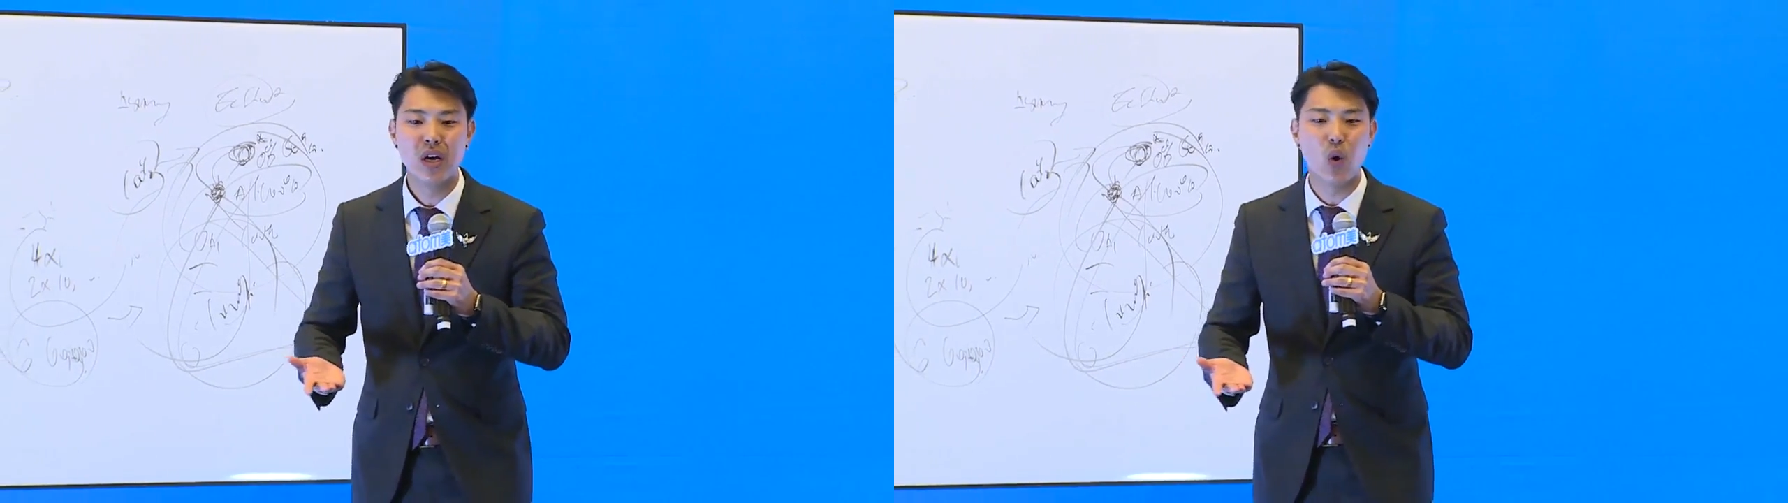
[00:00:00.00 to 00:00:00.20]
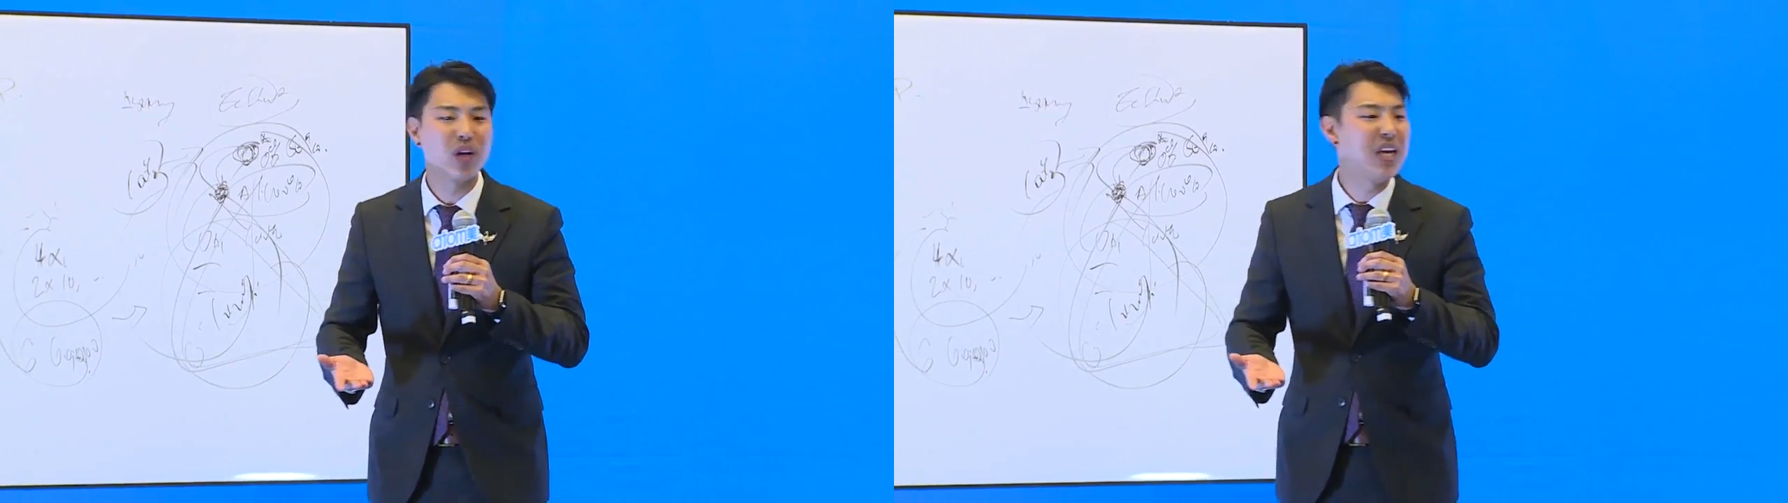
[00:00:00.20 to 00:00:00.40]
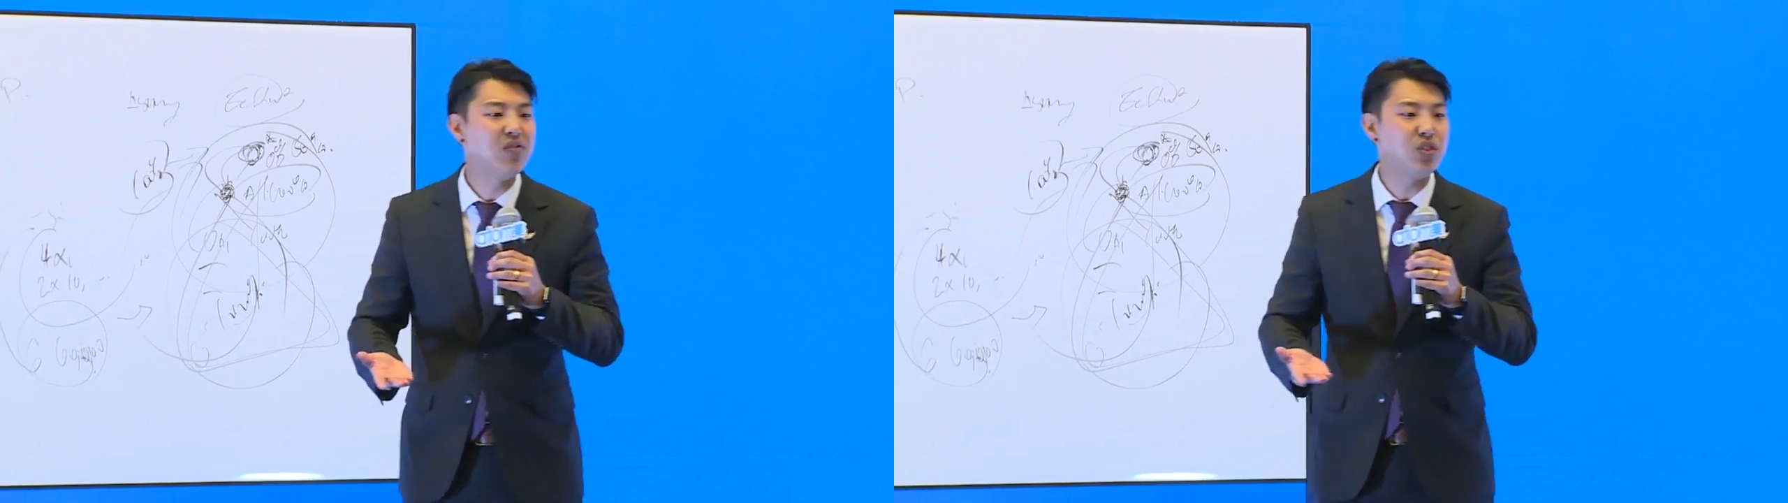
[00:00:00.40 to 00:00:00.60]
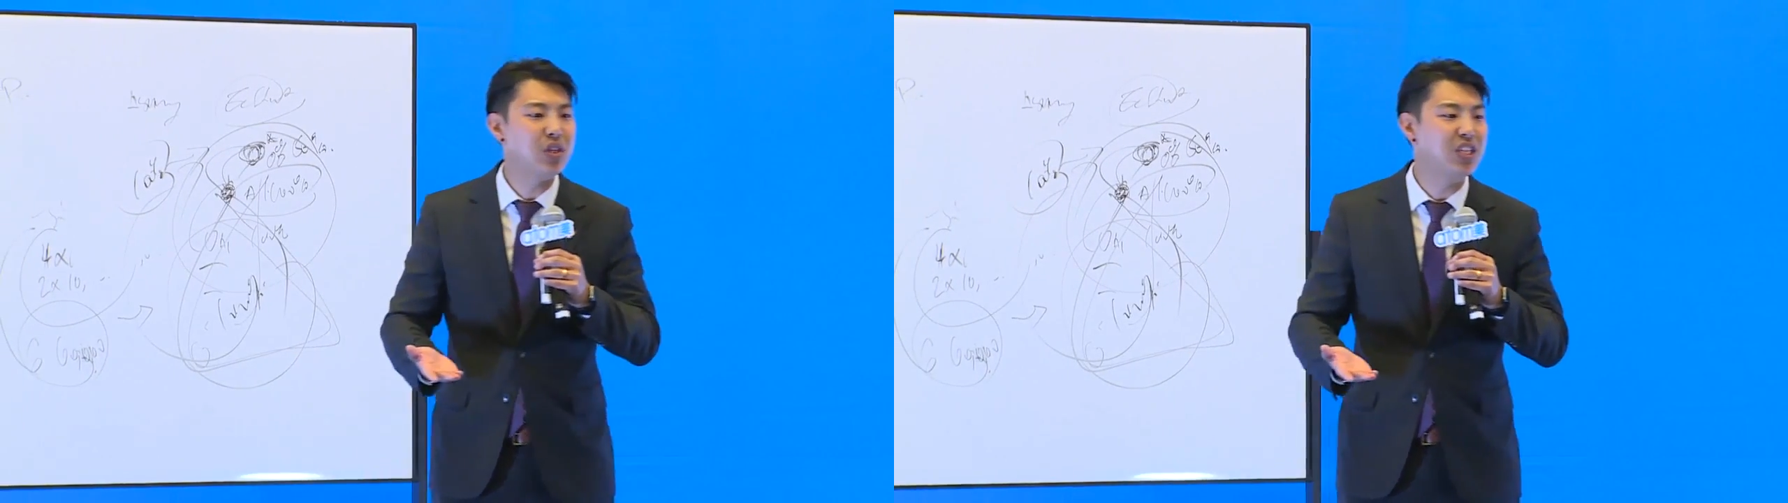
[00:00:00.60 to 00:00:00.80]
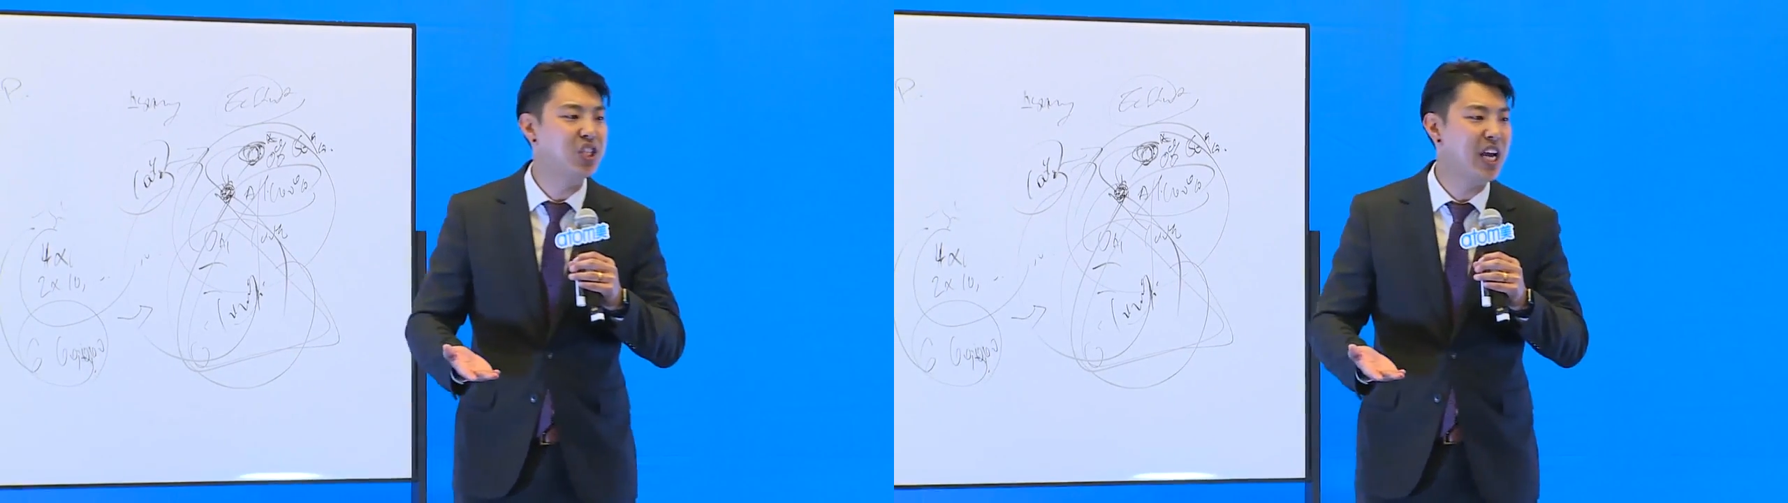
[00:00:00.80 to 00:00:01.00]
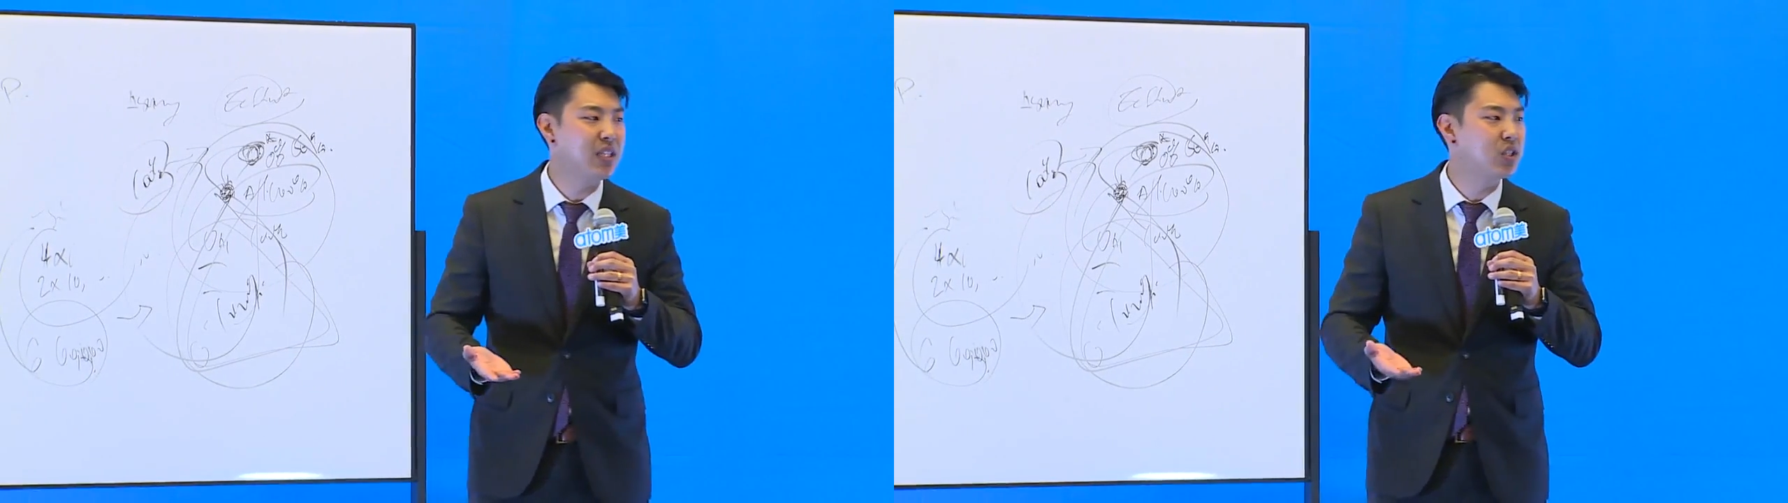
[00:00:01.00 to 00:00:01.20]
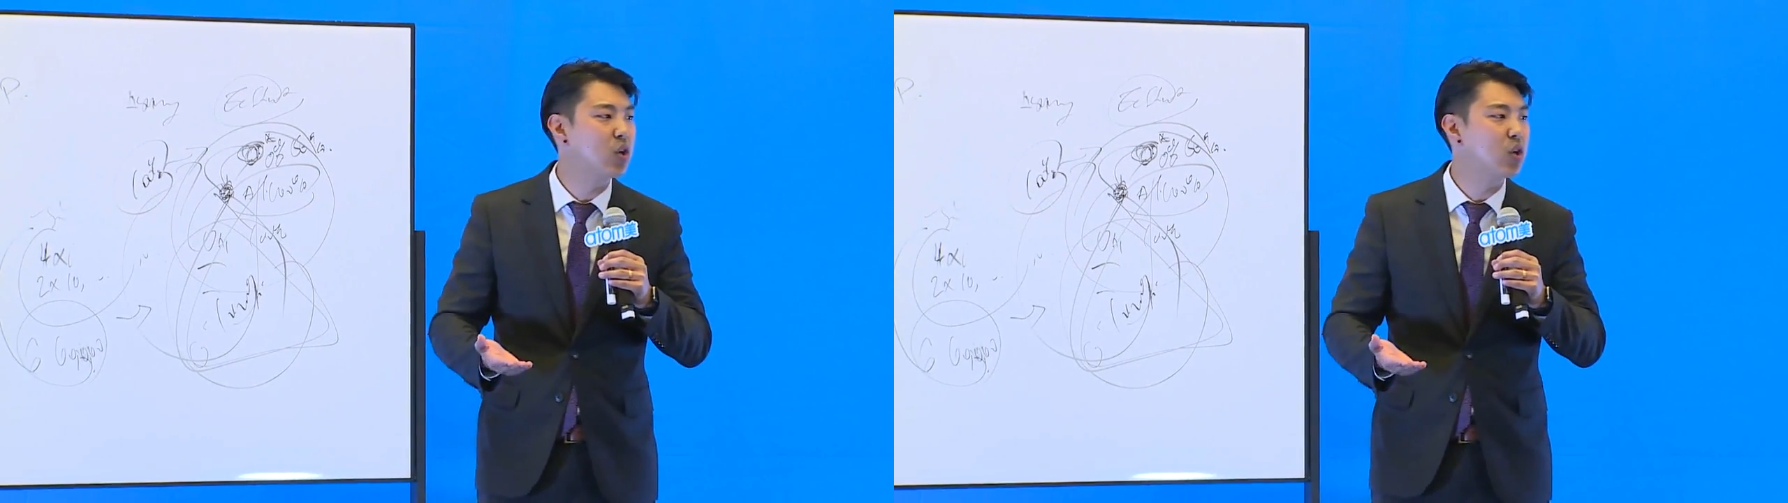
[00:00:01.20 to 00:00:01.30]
or gives you the chance